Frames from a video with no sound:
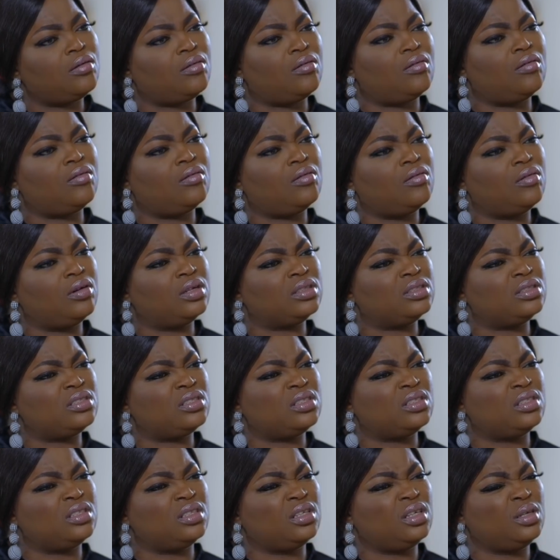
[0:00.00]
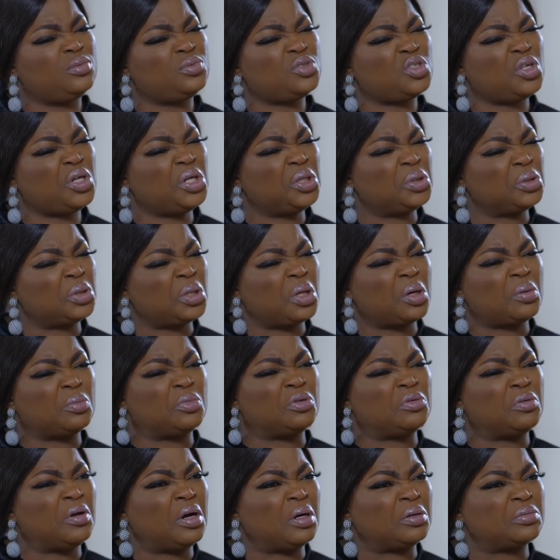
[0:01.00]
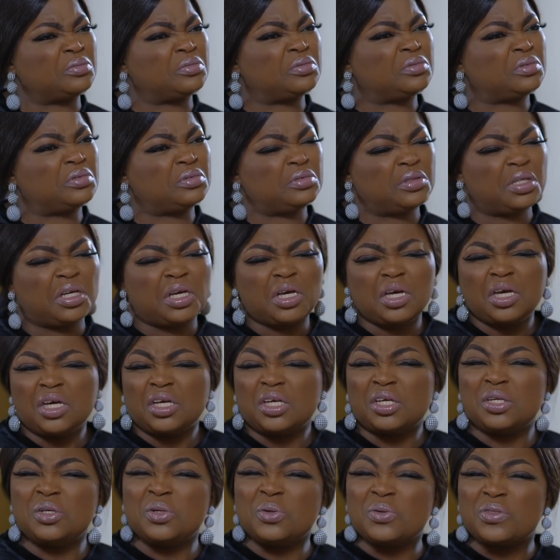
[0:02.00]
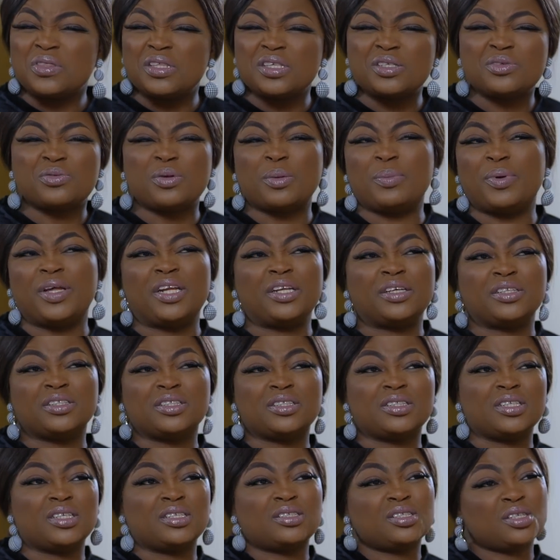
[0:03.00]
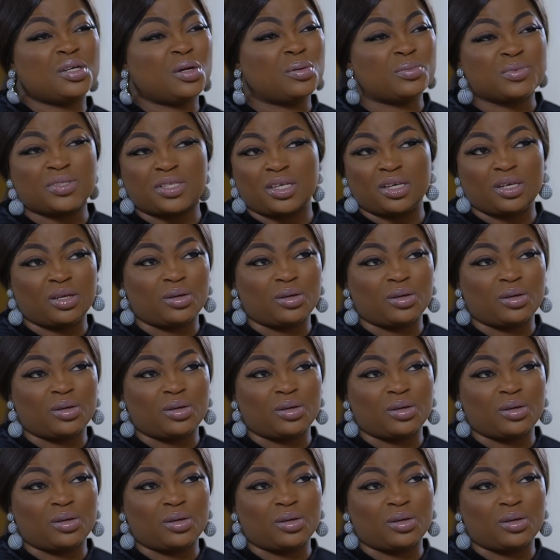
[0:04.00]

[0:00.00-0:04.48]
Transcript: Oh, Auntie, I'm sure he'll come around. You know, this rebellious stage comes